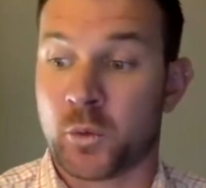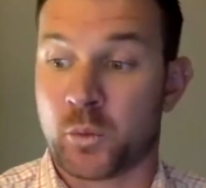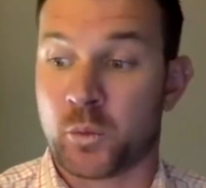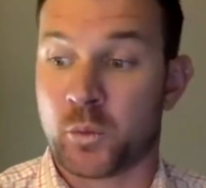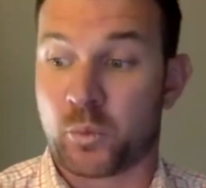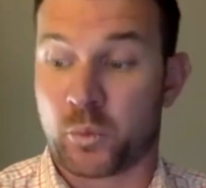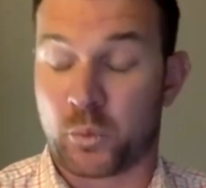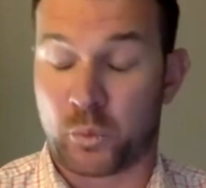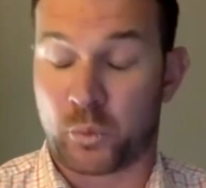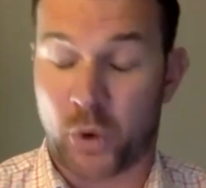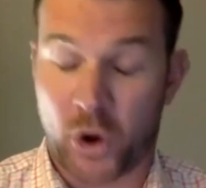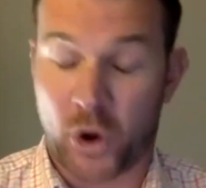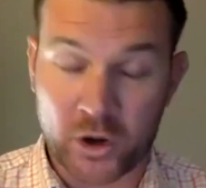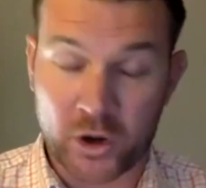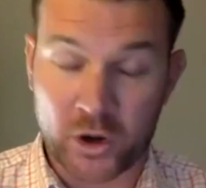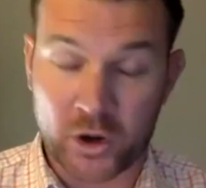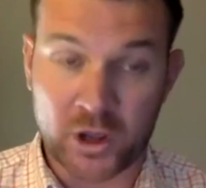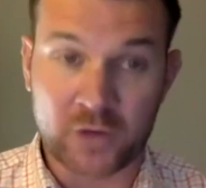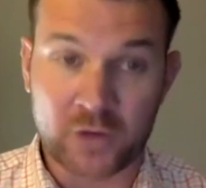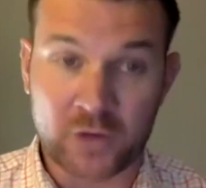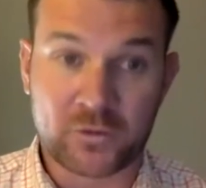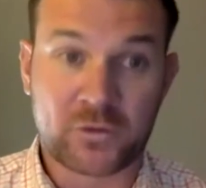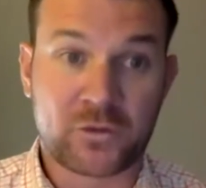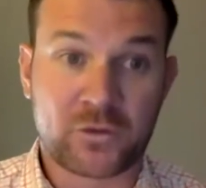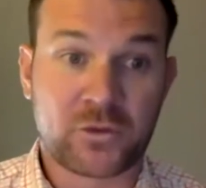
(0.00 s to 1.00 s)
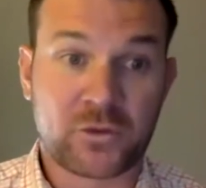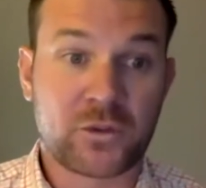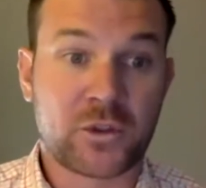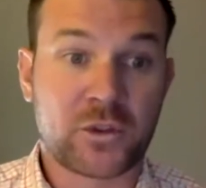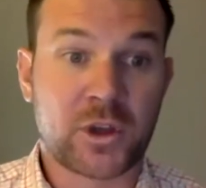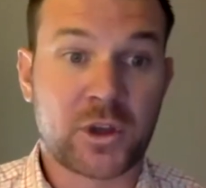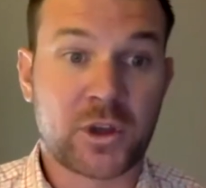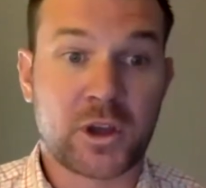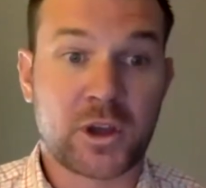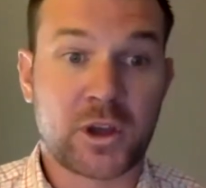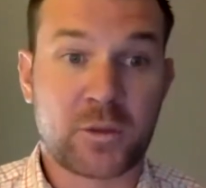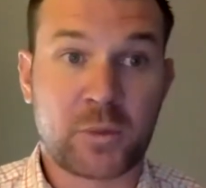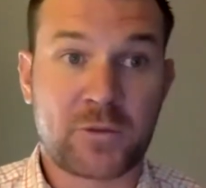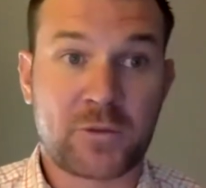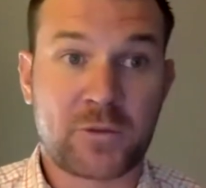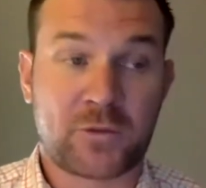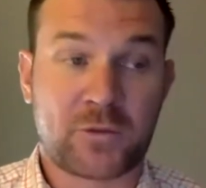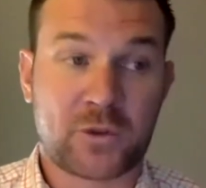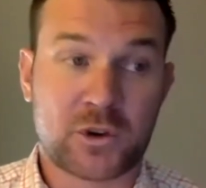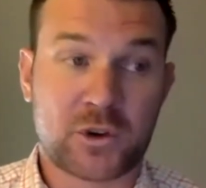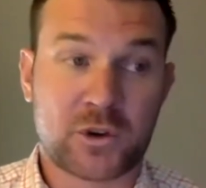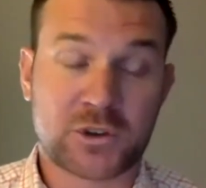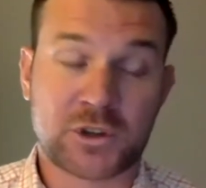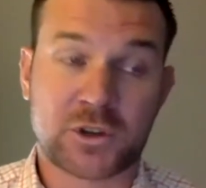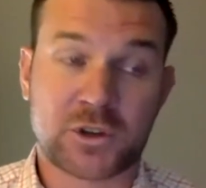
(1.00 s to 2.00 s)
part of my
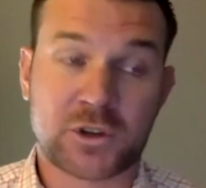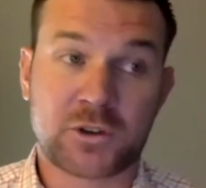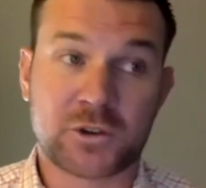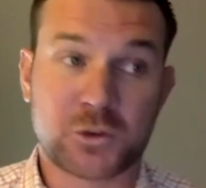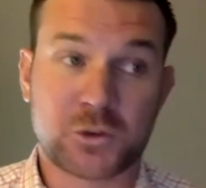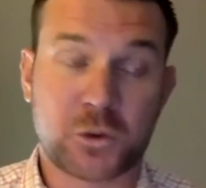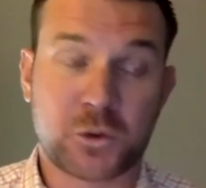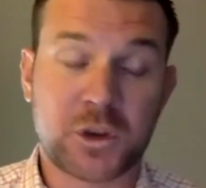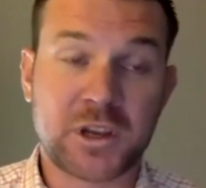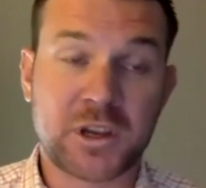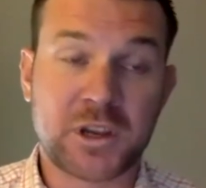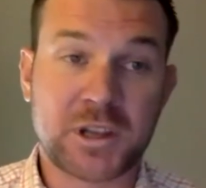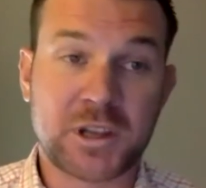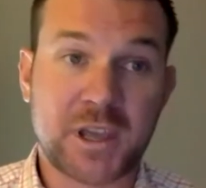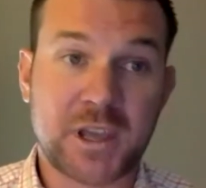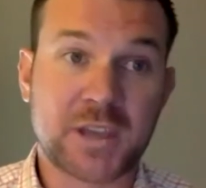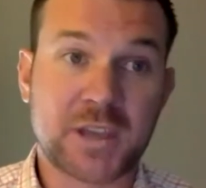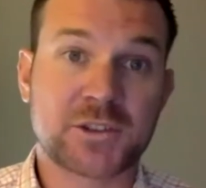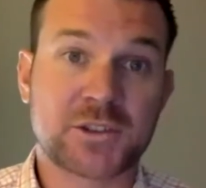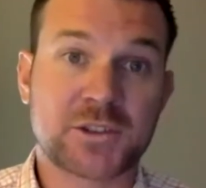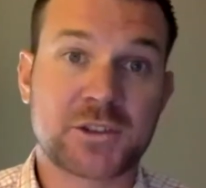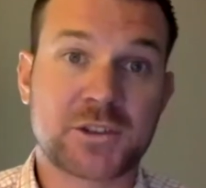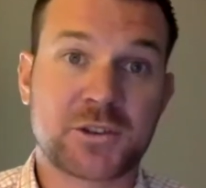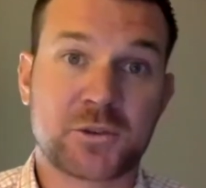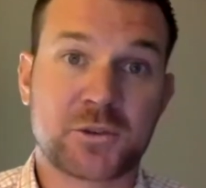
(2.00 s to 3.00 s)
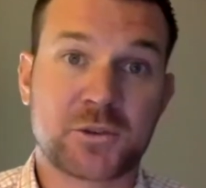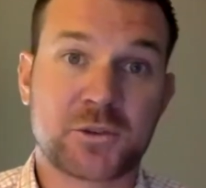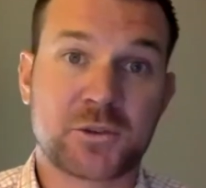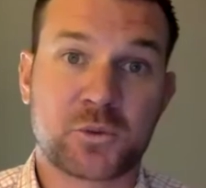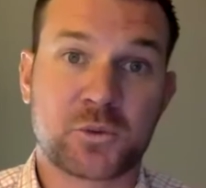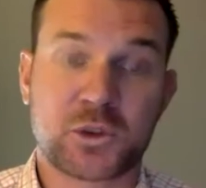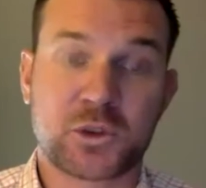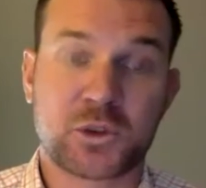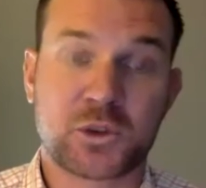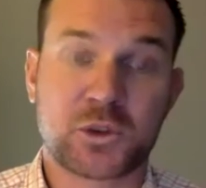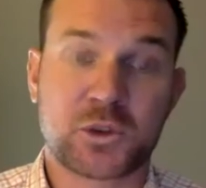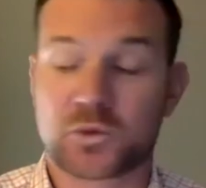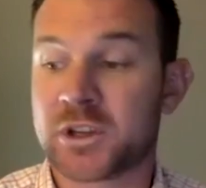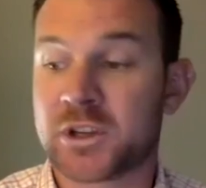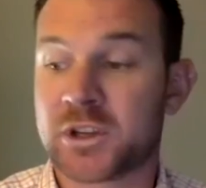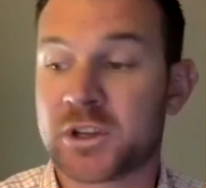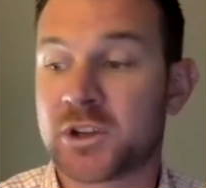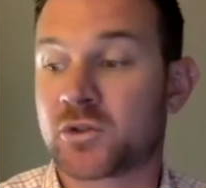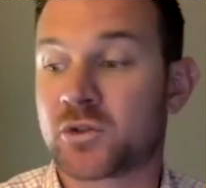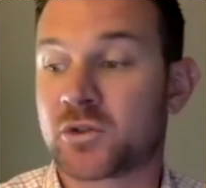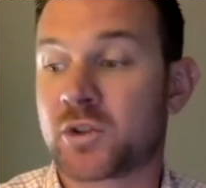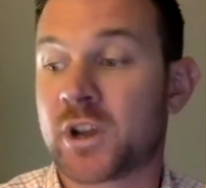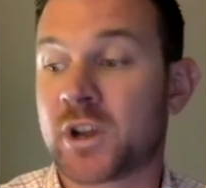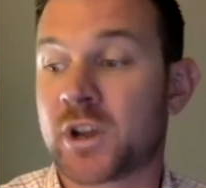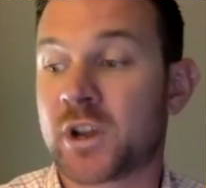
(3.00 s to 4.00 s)
first 120 days was really to
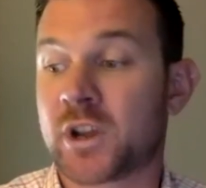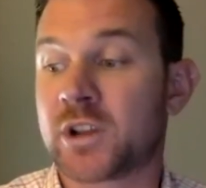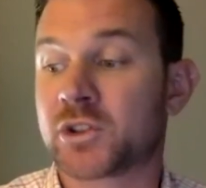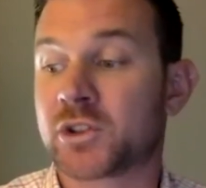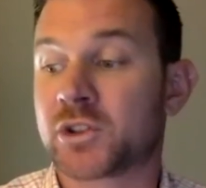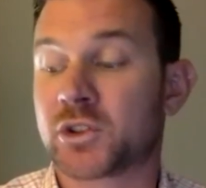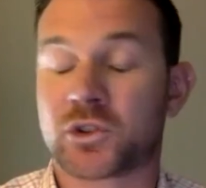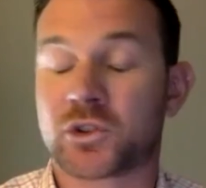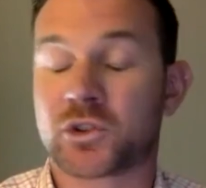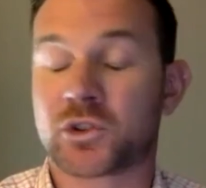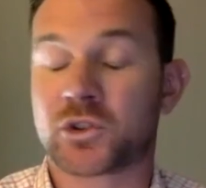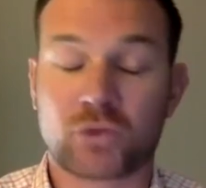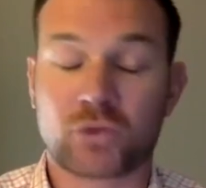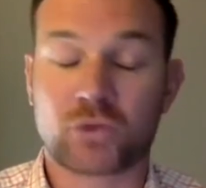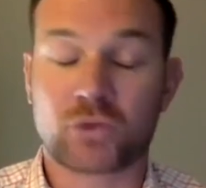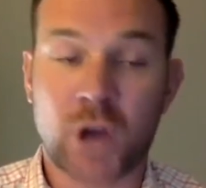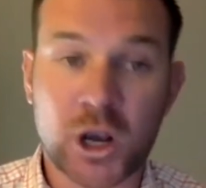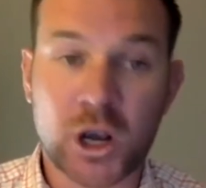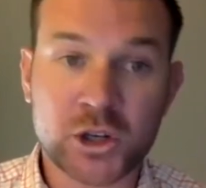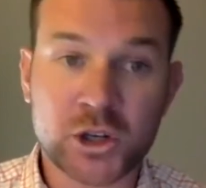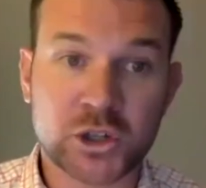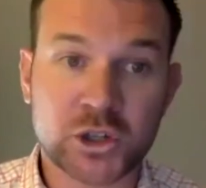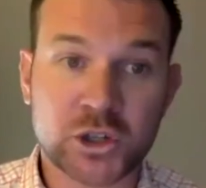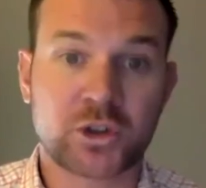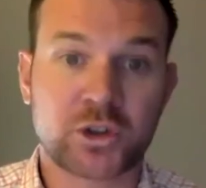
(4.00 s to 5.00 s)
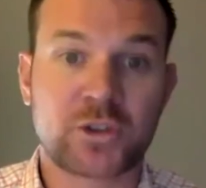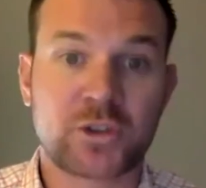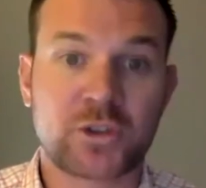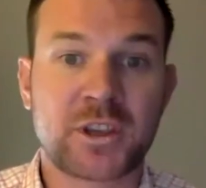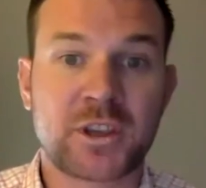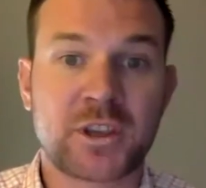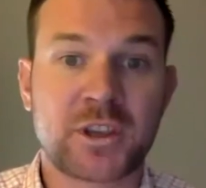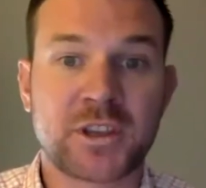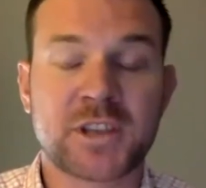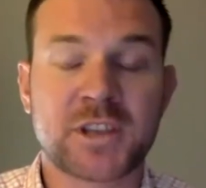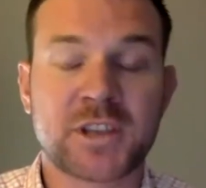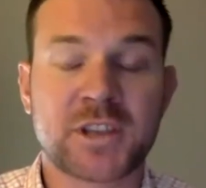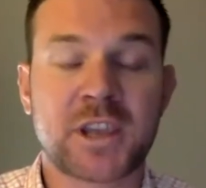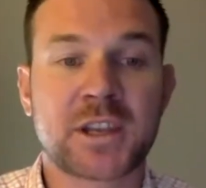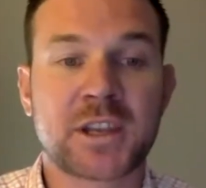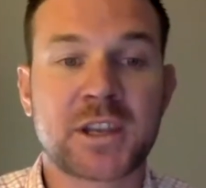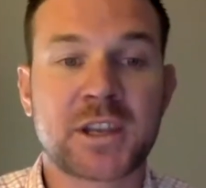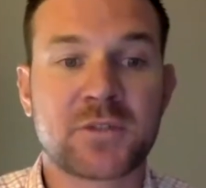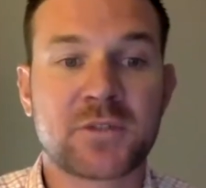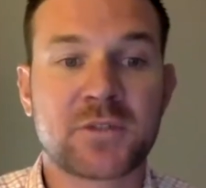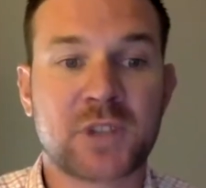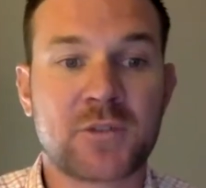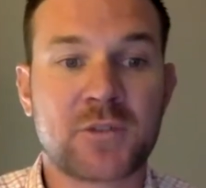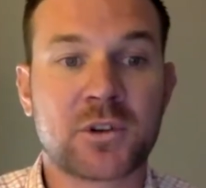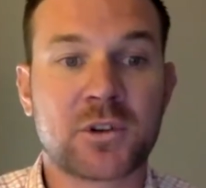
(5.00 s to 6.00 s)
create a structure at the executive
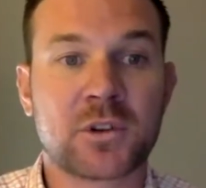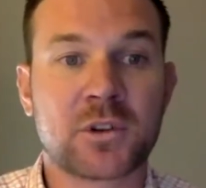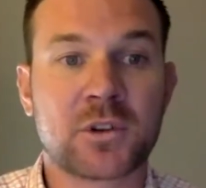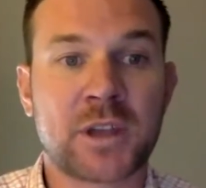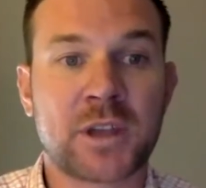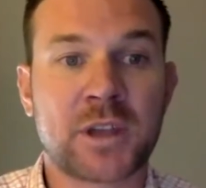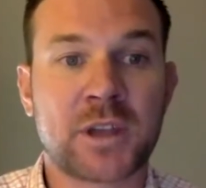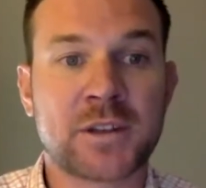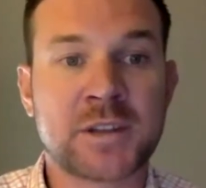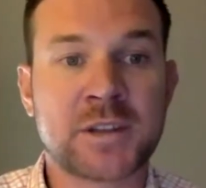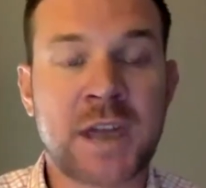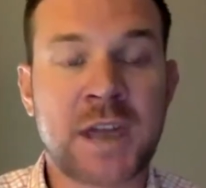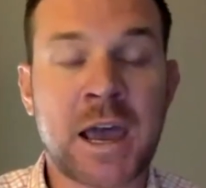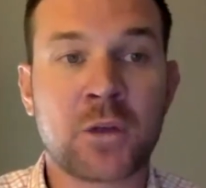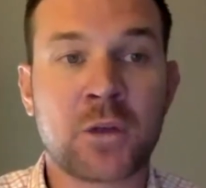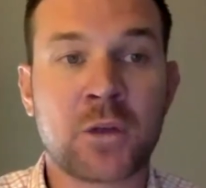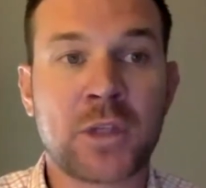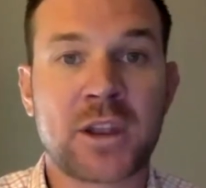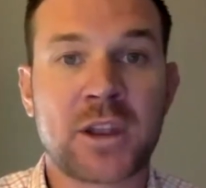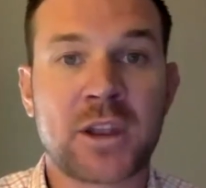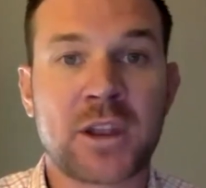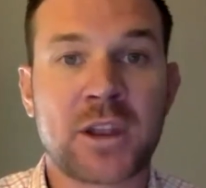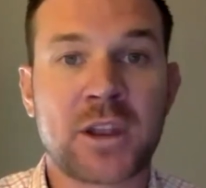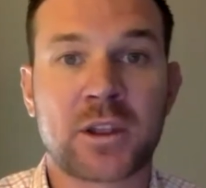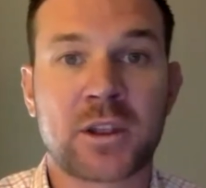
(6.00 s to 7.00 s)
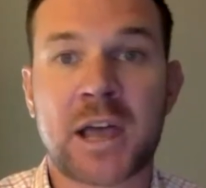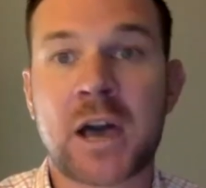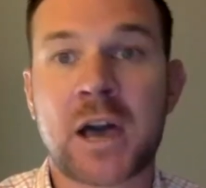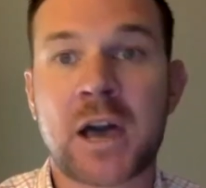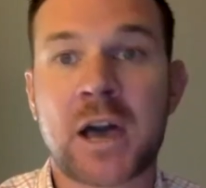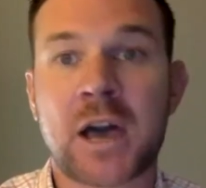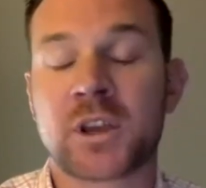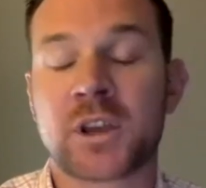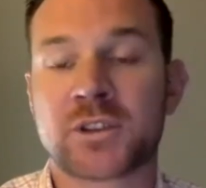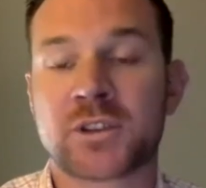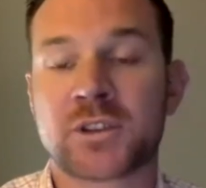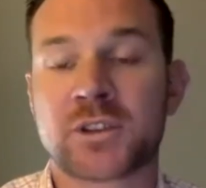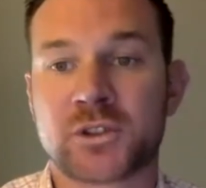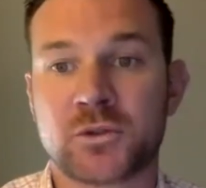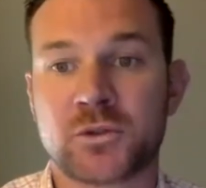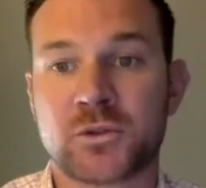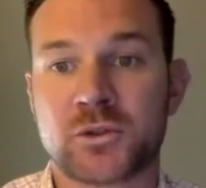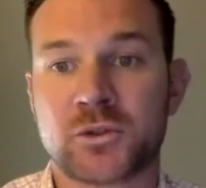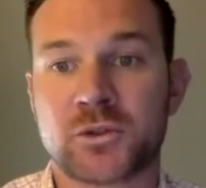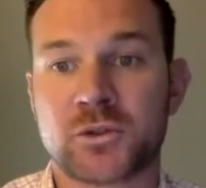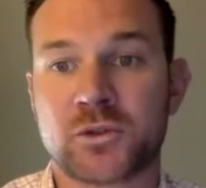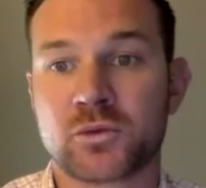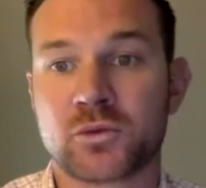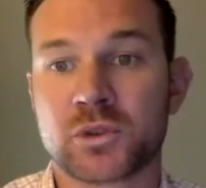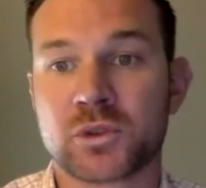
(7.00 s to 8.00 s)
level and down that allowed us to
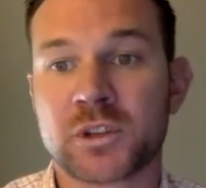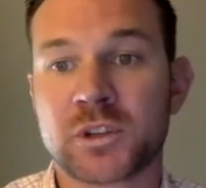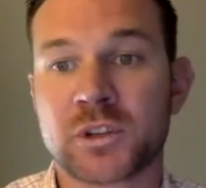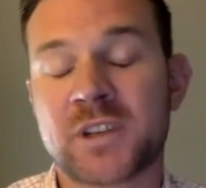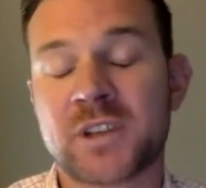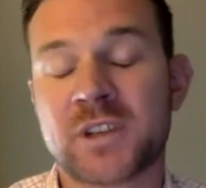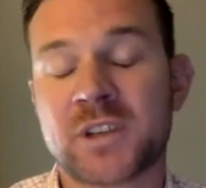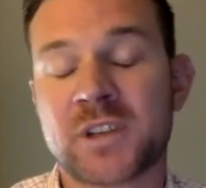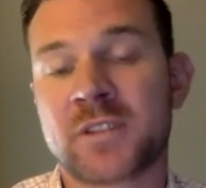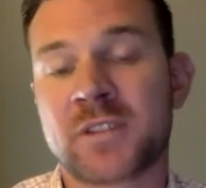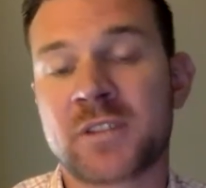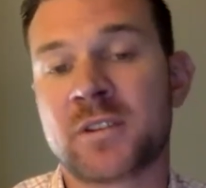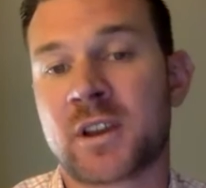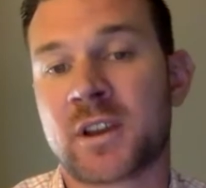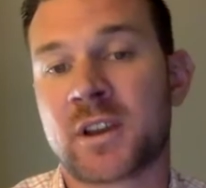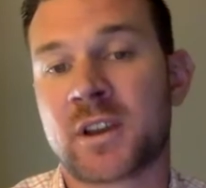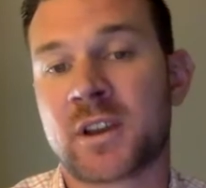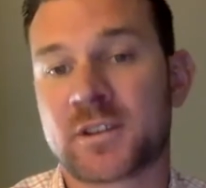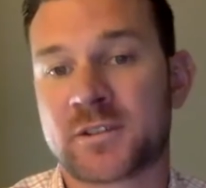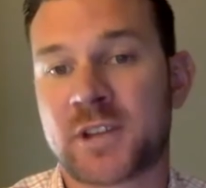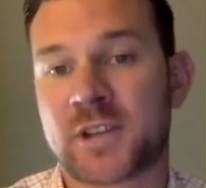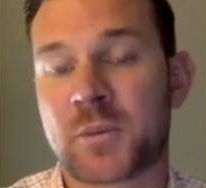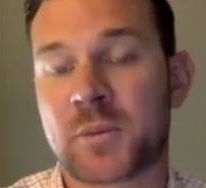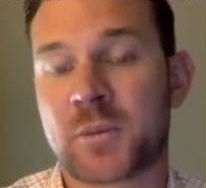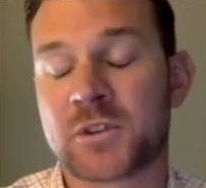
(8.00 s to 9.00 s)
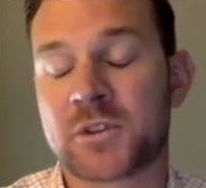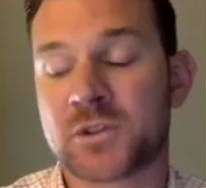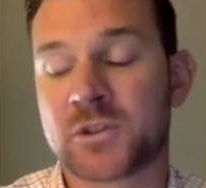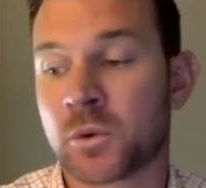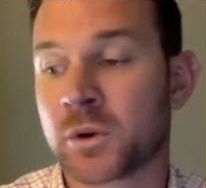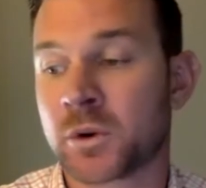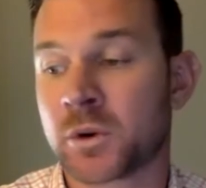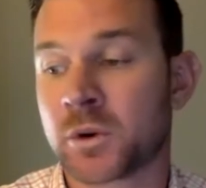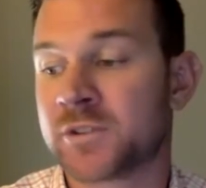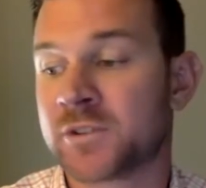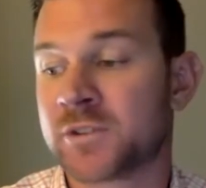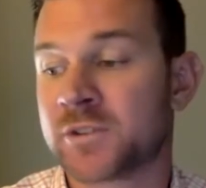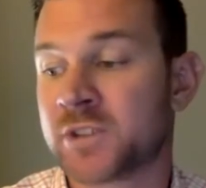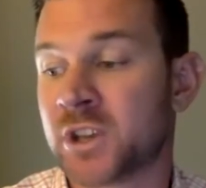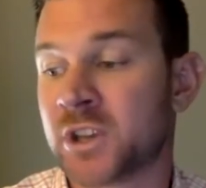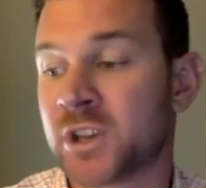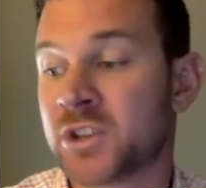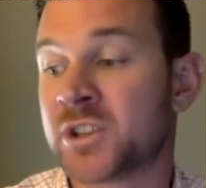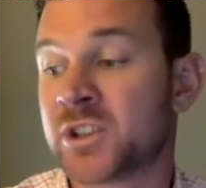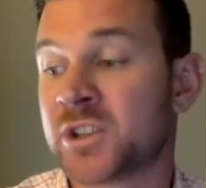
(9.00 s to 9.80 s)
really take the next step as an organization.